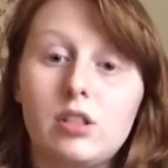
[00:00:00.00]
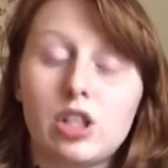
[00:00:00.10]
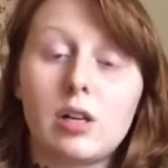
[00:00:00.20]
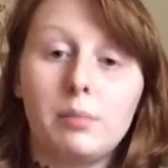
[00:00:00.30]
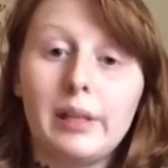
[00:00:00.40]

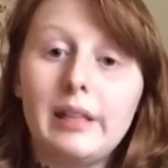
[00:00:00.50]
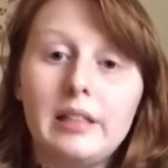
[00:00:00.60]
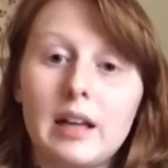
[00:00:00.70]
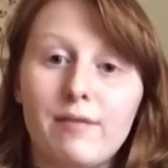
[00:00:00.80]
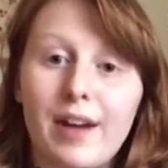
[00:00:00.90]
just completely
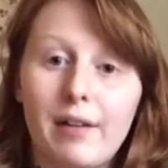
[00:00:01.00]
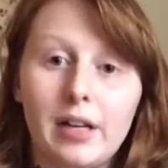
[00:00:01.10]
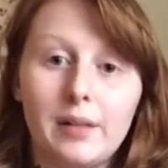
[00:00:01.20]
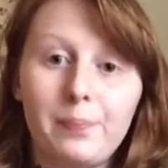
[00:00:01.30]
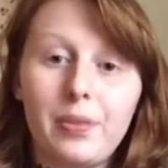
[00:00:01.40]

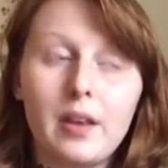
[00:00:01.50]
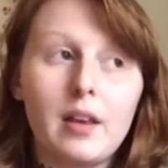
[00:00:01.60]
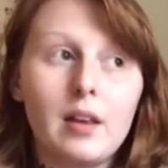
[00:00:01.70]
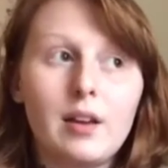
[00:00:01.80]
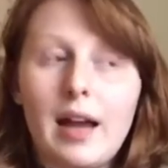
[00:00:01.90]
dumbfounded.
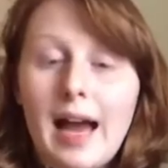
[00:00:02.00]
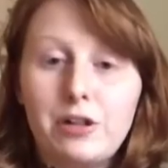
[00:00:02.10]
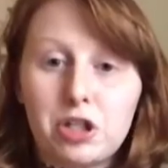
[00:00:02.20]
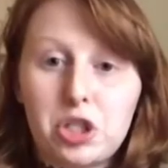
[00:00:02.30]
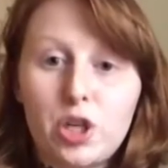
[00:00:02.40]
I
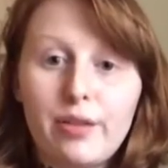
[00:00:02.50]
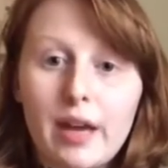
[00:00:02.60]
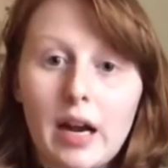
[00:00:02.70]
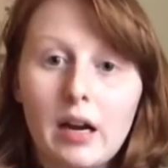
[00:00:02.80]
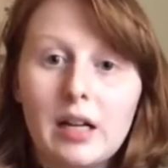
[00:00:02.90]
just stood
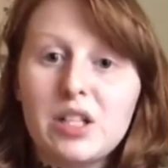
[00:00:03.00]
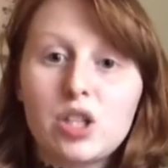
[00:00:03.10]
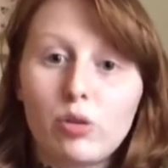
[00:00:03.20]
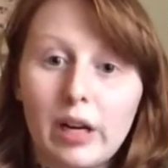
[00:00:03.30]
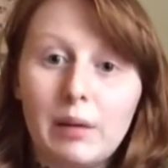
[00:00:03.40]
there and
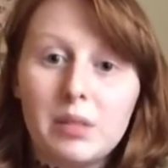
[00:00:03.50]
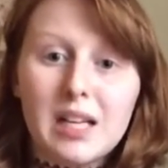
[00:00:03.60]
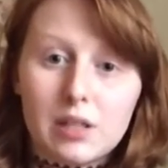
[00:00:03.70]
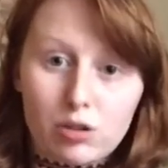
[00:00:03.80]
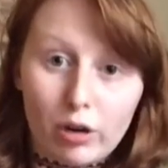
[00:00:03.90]
screamed
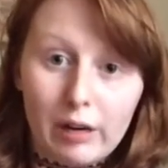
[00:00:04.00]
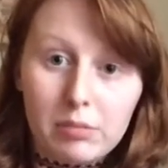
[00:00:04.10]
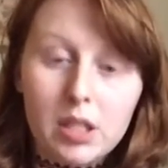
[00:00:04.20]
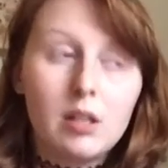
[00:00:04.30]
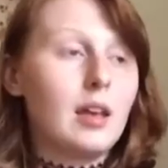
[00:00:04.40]
and screamed.